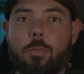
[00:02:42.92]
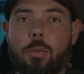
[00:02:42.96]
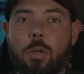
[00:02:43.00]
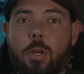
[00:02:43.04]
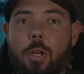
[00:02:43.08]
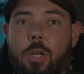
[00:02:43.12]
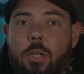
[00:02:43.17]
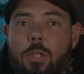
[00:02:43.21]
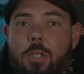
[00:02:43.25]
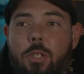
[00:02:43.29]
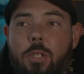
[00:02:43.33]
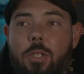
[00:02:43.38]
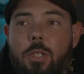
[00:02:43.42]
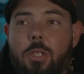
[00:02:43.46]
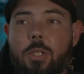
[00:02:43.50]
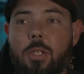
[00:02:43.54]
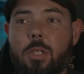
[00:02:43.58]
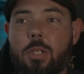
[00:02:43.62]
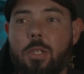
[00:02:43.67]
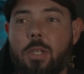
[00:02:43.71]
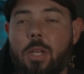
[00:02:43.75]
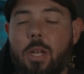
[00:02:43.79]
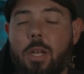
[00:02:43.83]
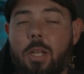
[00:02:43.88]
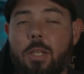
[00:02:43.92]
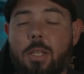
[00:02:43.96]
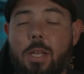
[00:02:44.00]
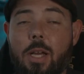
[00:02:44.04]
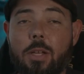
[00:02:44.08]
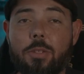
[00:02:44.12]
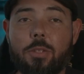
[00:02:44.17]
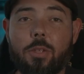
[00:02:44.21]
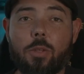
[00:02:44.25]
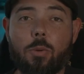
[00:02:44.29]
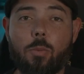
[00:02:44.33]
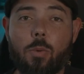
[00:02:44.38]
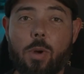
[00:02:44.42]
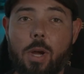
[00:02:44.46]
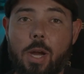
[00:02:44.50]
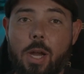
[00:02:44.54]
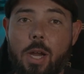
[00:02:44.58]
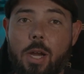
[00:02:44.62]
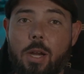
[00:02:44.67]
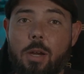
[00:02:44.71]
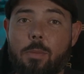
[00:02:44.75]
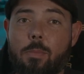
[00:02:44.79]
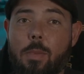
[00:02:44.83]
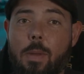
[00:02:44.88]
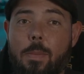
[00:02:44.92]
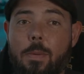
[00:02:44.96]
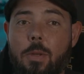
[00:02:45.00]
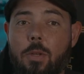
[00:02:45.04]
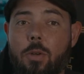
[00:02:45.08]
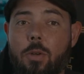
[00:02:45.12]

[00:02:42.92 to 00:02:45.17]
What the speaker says: production is kind of down to the wire. Maybe